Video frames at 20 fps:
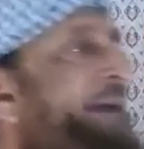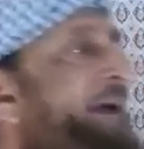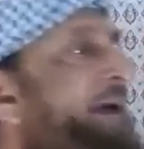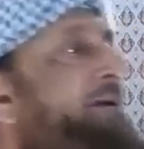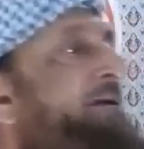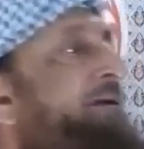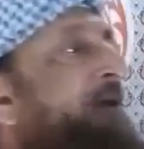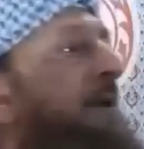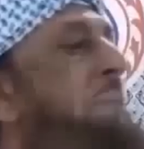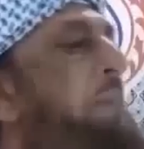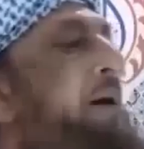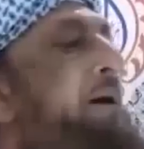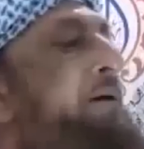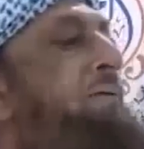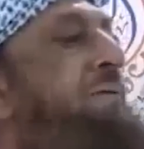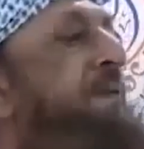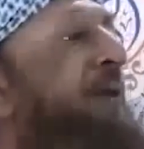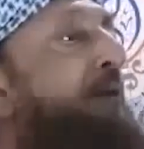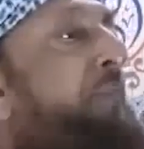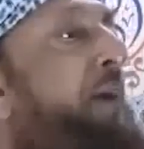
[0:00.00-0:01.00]
He is the
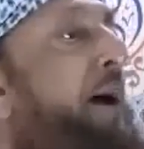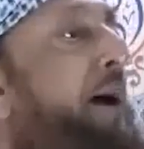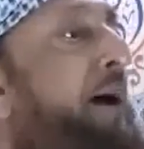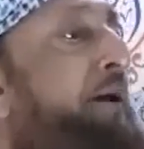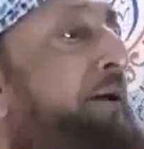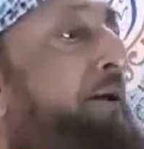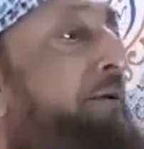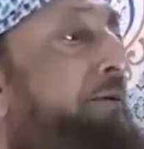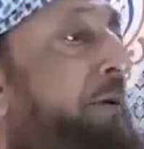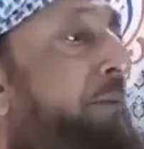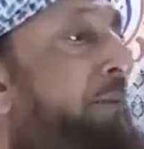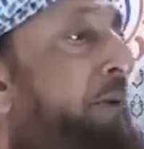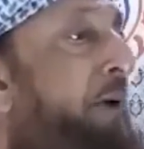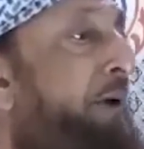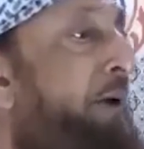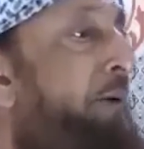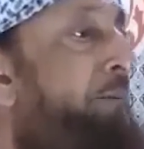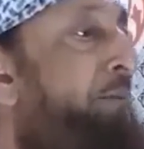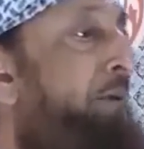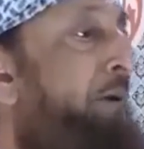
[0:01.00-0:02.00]
mastermind of the
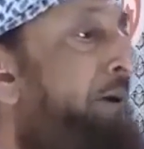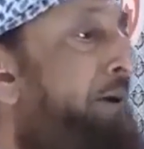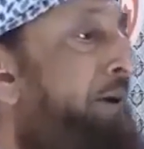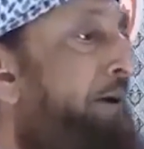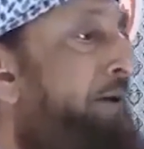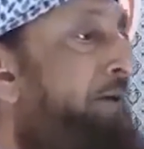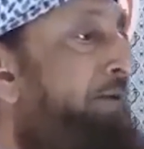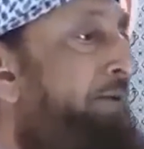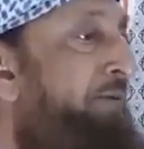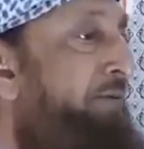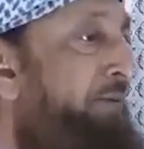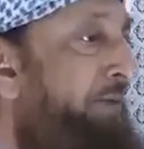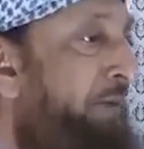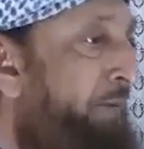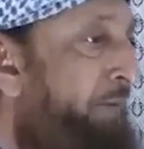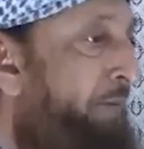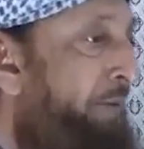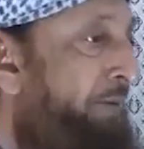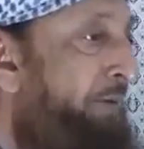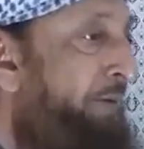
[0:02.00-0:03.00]
modern political
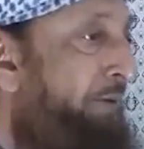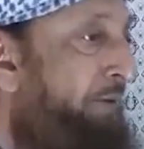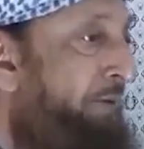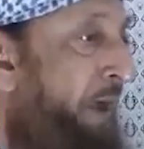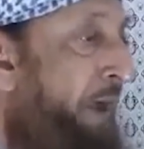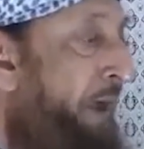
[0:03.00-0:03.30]
system, which